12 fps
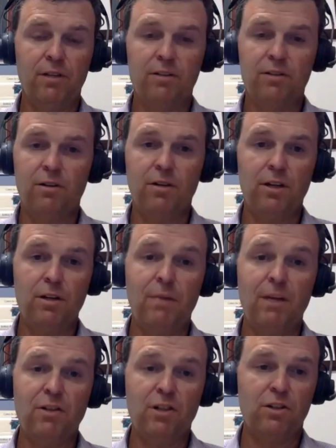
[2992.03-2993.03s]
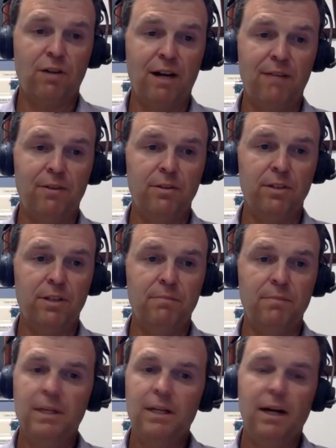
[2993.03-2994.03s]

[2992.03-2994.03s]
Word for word: And certainly, you mentioned travel, Jim.